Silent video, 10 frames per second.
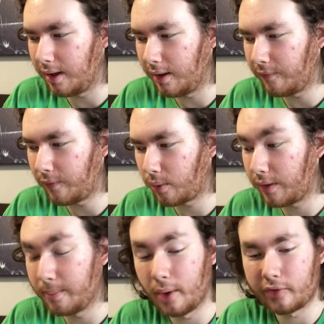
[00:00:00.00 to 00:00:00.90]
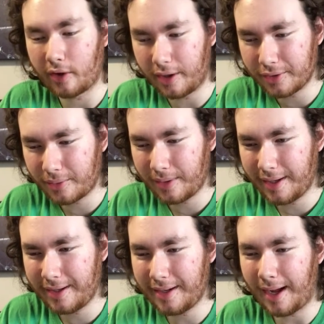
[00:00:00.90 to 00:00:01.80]
For the most
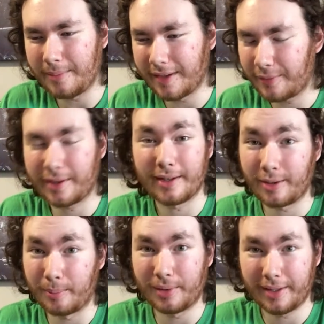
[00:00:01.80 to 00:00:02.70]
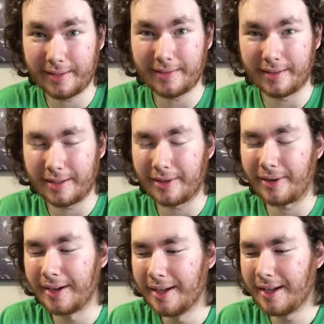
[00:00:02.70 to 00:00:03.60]
underrated, I'm definitely going to go Plankton
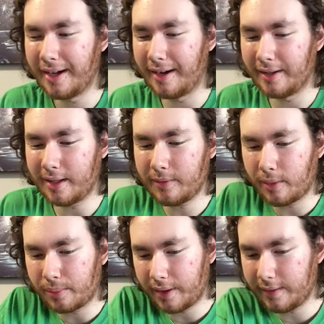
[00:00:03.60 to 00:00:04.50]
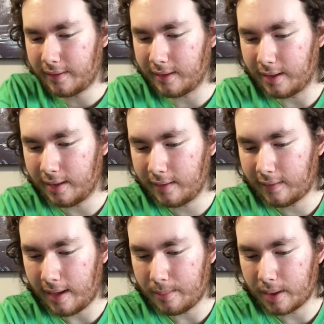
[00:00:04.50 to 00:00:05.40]
here. Even though Plankton
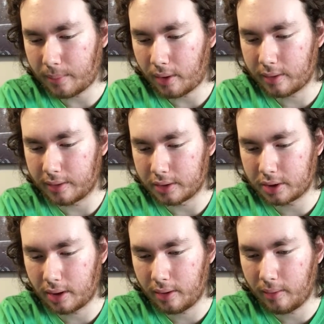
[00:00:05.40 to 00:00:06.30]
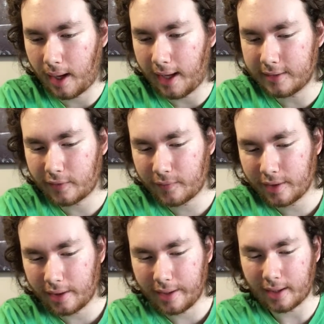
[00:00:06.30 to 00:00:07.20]
is a big part of the show, I just
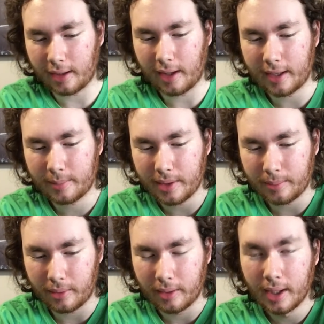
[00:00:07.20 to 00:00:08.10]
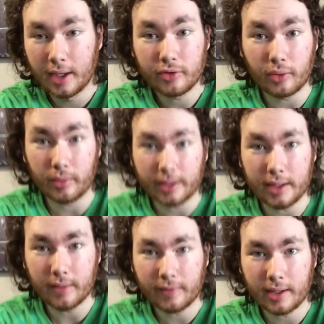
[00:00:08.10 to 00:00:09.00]
feel like a lot of people don't really
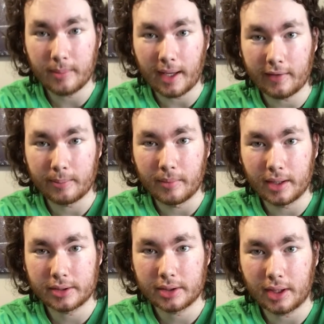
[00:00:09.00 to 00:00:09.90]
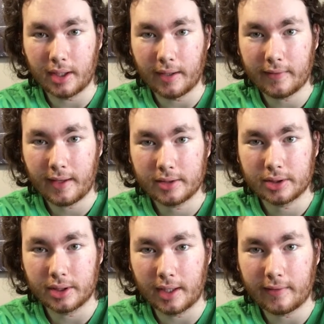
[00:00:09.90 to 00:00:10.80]
give him as much
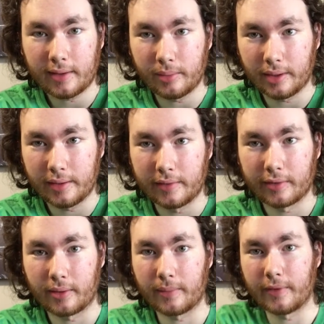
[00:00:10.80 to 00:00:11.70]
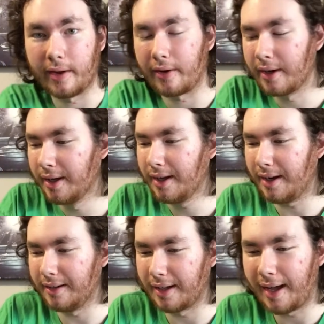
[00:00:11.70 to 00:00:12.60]
attention as he really deserves there.
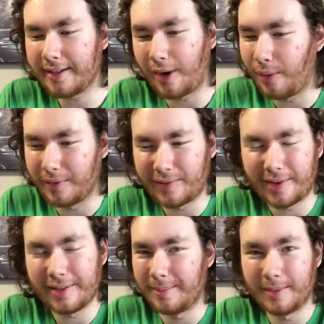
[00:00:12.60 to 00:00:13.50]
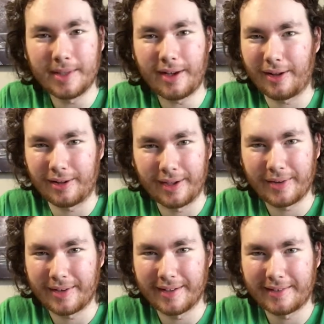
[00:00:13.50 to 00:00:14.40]
I always found him to be
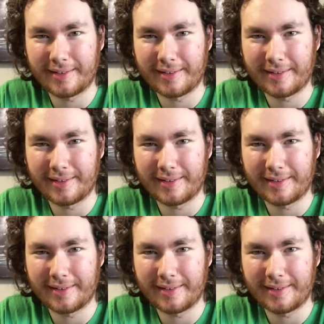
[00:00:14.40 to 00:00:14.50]
hilarious,